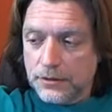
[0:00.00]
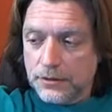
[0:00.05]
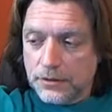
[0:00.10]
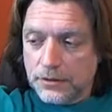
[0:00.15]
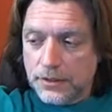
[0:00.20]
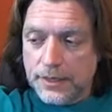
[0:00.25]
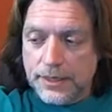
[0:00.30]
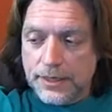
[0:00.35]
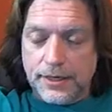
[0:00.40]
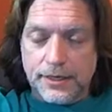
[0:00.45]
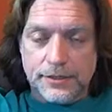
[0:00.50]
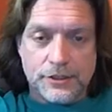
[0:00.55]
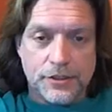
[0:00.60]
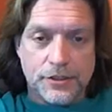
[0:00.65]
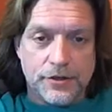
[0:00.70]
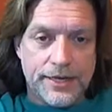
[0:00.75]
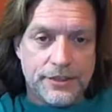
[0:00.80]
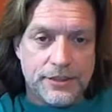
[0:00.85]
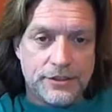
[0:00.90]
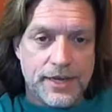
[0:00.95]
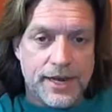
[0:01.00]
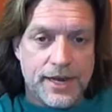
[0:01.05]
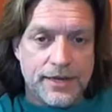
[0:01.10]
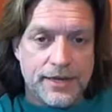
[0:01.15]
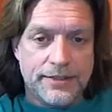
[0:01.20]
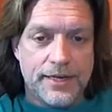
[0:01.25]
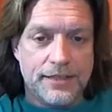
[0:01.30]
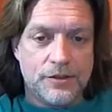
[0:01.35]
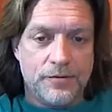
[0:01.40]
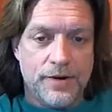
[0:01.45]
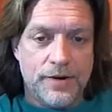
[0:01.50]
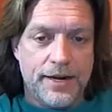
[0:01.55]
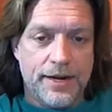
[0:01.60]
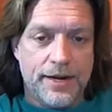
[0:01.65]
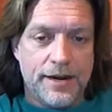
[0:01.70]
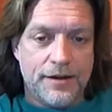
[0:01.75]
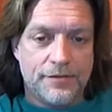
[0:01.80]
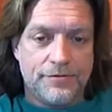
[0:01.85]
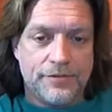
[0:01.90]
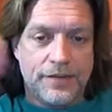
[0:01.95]
Uh, so he's got to take the red
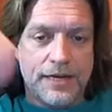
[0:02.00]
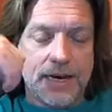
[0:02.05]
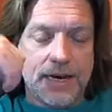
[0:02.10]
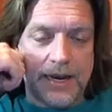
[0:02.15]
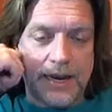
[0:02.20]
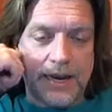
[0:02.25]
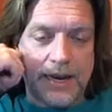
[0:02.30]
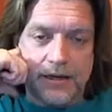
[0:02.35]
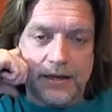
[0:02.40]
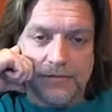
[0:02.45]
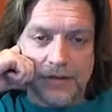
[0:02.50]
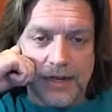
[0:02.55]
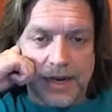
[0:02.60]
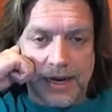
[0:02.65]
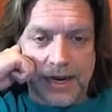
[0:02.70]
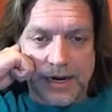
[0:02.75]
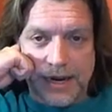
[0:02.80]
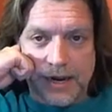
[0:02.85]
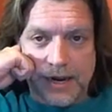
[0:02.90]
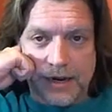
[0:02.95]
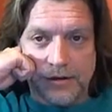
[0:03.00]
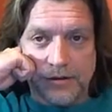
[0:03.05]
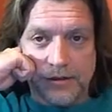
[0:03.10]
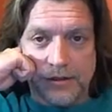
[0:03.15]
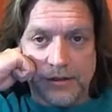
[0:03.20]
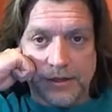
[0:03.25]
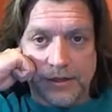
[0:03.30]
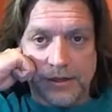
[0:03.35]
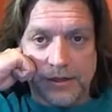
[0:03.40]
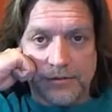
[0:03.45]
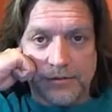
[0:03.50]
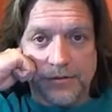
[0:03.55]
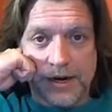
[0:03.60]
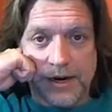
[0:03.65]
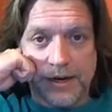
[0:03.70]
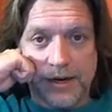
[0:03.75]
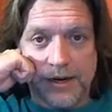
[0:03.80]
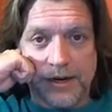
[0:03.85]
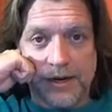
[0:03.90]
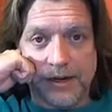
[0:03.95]
eye fly, flight out um,
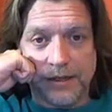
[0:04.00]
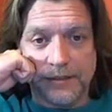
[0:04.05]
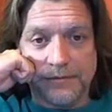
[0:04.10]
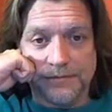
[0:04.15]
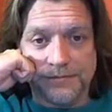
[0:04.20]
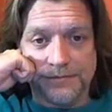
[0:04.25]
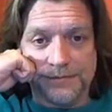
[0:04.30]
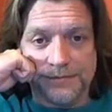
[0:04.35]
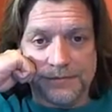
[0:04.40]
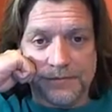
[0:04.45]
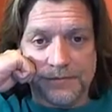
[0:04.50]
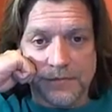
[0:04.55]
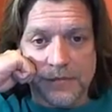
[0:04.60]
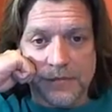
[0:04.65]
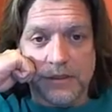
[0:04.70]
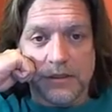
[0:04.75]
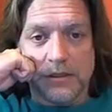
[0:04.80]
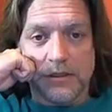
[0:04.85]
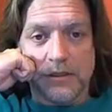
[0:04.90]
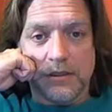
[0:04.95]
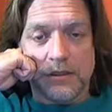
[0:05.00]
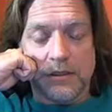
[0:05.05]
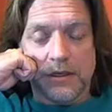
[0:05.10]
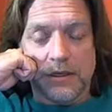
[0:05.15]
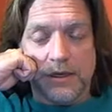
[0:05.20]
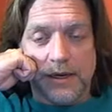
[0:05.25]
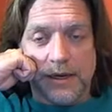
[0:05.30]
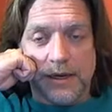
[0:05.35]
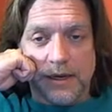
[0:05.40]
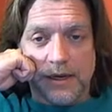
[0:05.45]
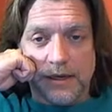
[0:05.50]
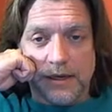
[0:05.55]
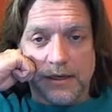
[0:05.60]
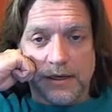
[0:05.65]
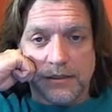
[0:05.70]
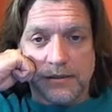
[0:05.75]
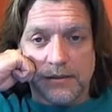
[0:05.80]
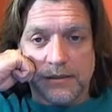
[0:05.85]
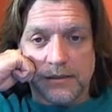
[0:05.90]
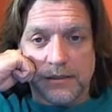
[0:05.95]
Friday night.
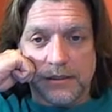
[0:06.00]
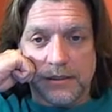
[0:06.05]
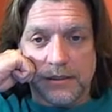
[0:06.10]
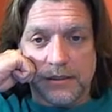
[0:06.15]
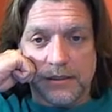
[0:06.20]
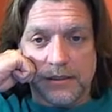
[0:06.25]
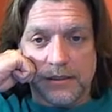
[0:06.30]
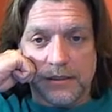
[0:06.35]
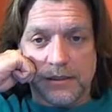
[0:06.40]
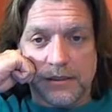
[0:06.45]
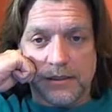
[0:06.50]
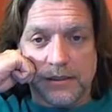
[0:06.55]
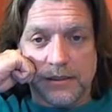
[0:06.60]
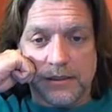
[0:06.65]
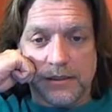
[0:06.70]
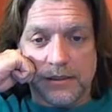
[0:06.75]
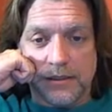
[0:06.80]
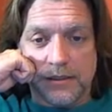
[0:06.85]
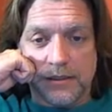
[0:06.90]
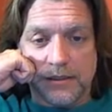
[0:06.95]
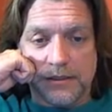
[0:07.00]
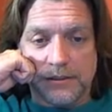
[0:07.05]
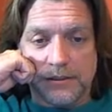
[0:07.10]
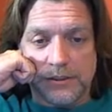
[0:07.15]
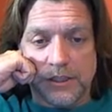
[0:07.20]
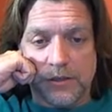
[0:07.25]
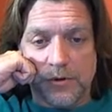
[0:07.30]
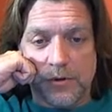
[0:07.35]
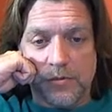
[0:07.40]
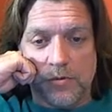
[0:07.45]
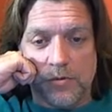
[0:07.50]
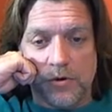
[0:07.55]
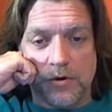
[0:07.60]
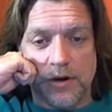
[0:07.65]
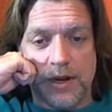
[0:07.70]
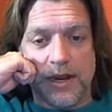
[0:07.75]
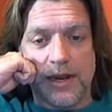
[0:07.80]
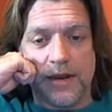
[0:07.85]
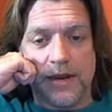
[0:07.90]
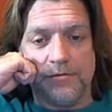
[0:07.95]
And uh, so we won't
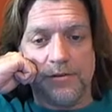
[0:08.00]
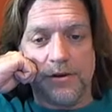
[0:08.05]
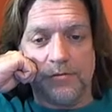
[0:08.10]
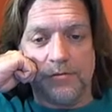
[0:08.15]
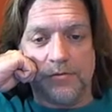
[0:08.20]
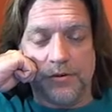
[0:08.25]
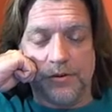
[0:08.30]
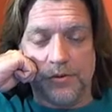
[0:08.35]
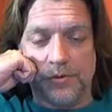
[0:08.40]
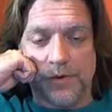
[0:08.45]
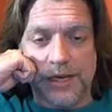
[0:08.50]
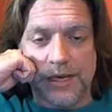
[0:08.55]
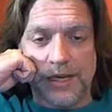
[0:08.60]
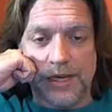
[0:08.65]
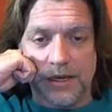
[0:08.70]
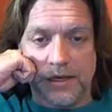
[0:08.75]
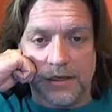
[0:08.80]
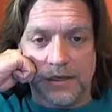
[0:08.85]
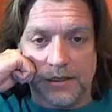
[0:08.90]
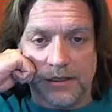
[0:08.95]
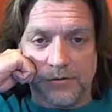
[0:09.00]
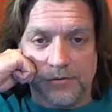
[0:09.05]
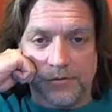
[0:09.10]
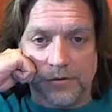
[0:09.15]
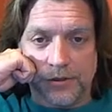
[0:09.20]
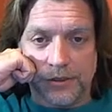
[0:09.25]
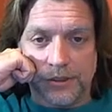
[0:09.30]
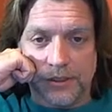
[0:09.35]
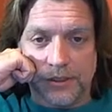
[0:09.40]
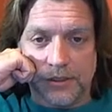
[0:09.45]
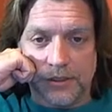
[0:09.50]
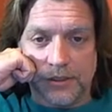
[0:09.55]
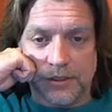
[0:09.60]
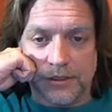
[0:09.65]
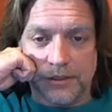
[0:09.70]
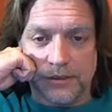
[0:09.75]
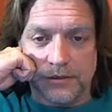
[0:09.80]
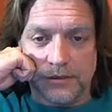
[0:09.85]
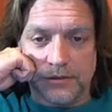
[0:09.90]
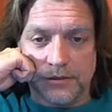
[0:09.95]
have him for the weekend, unfortunately.
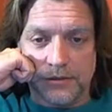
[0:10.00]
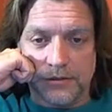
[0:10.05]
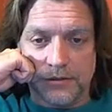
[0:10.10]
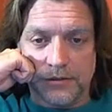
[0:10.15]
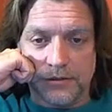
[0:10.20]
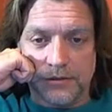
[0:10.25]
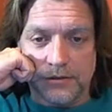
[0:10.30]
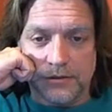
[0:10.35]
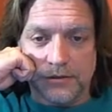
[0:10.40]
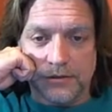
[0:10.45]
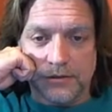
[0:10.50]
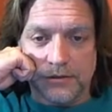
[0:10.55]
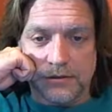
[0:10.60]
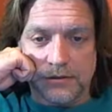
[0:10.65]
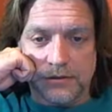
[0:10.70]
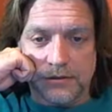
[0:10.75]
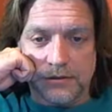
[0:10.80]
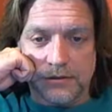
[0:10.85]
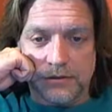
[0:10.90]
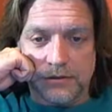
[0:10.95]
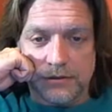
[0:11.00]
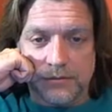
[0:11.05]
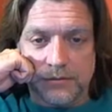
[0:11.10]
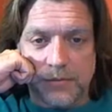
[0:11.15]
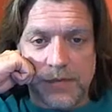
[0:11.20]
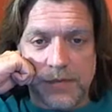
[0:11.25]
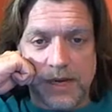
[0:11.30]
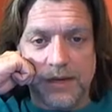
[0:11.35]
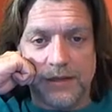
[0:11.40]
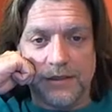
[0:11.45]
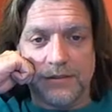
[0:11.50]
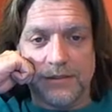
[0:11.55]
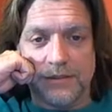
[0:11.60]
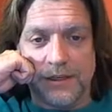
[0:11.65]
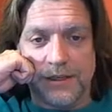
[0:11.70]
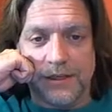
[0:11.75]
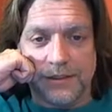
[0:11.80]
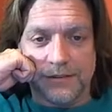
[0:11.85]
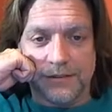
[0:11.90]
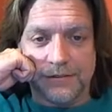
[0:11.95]
But, you
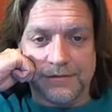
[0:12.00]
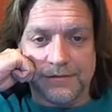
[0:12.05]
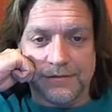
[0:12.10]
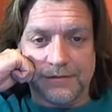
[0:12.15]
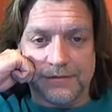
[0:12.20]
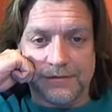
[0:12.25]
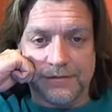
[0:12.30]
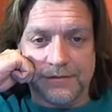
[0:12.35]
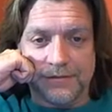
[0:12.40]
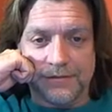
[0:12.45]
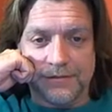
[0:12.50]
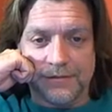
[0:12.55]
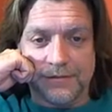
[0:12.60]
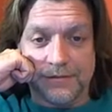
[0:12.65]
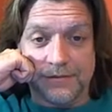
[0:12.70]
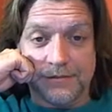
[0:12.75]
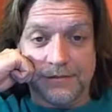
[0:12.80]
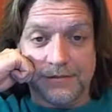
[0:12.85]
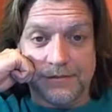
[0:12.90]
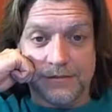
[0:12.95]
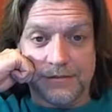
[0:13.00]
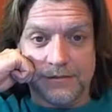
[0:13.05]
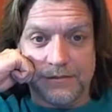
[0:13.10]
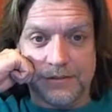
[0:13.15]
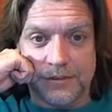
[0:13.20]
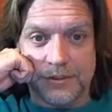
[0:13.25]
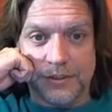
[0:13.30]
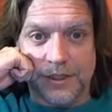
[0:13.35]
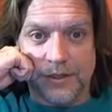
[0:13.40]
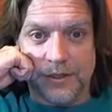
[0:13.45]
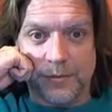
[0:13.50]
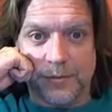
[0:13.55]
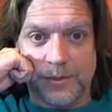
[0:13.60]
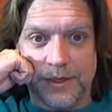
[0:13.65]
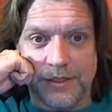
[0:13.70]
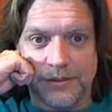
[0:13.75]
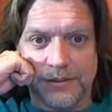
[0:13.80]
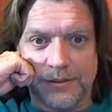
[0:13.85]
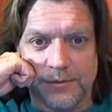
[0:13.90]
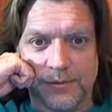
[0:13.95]
know, Cheryl
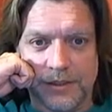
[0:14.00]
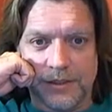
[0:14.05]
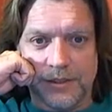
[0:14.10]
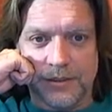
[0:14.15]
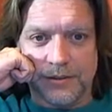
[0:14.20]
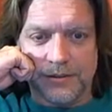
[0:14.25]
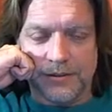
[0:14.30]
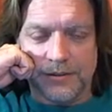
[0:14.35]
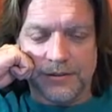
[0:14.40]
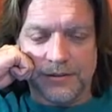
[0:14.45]
pays the bills.